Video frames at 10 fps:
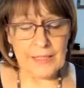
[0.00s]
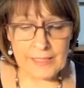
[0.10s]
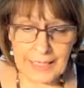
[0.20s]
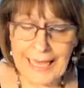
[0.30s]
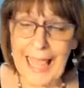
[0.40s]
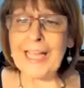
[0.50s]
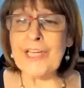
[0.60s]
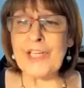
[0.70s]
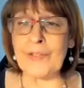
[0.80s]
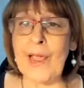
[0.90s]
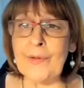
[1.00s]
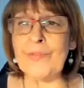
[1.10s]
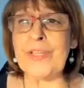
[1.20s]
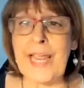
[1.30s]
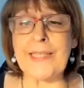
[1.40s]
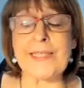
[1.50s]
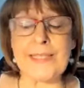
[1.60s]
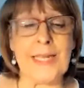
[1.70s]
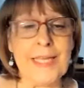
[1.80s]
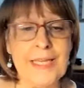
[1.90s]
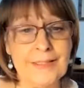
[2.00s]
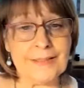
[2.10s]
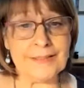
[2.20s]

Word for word: as the land around the Dead Sea.